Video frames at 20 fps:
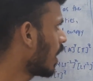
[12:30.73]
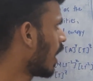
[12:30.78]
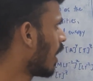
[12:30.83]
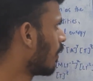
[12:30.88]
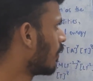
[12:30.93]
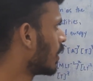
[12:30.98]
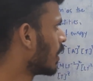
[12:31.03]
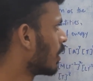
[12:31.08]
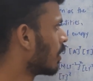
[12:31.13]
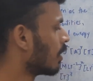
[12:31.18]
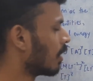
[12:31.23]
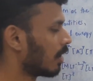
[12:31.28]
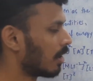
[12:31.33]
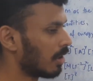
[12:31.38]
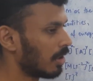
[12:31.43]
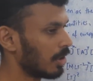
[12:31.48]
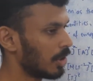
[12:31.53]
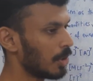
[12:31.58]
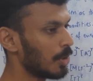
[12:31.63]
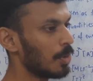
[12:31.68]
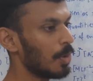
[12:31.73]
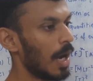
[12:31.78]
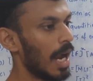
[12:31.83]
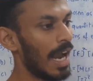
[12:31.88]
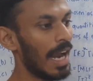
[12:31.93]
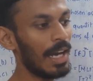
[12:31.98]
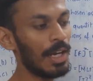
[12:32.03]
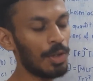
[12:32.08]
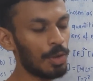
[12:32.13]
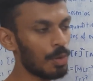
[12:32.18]
having uh, you
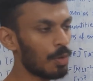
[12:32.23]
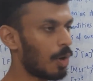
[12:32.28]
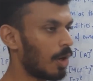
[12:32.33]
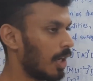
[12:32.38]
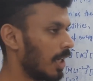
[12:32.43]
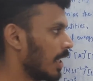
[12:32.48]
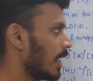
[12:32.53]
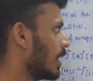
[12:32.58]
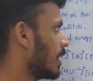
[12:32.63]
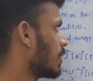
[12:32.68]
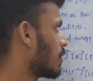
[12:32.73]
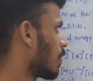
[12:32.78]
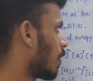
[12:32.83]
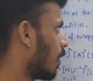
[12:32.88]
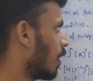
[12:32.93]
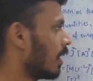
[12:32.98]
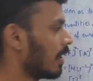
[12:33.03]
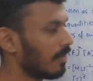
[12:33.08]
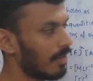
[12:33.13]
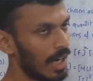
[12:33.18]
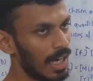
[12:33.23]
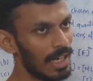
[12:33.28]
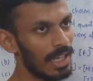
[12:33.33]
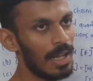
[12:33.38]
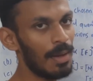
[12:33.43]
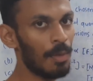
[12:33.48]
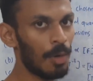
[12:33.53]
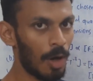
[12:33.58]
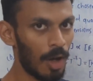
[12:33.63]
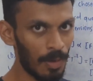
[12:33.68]
add two quantities or divide
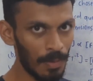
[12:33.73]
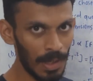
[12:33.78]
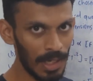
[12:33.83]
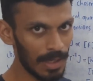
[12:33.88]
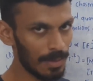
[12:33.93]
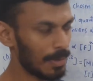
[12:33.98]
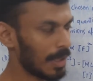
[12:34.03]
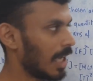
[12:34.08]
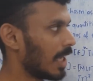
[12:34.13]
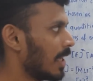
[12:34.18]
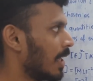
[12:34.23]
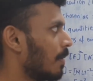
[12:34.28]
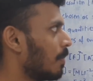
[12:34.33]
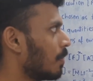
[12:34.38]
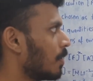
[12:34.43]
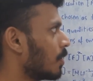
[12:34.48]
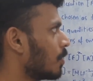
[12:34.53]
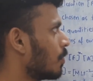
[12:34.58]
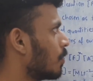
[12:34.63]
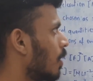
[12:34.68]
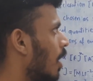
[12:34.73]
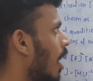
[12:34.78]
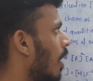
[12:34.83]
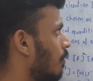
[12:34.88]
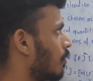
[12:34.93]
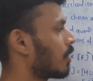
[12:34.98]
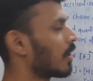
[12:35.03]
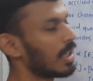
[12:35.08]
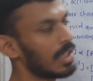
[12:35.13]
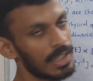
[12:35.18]
them or multiply them you
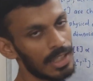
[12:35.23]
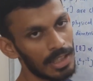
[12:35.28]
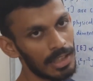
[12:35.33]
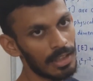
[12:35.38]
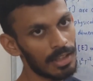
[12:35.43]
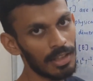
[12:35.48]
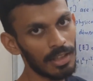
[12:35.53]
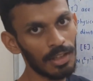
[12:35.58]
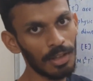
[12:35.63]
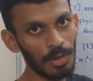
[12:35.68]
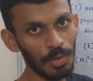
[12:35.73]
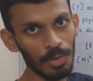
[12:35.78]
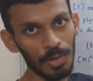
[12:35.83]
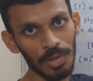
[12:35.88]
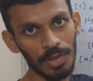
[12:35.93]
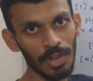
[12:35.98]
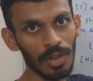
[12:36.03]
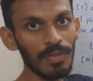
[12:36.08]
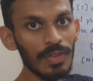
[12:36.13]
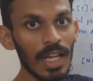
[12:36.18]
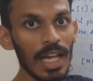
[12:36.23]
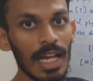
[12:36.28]
have to consider the rules of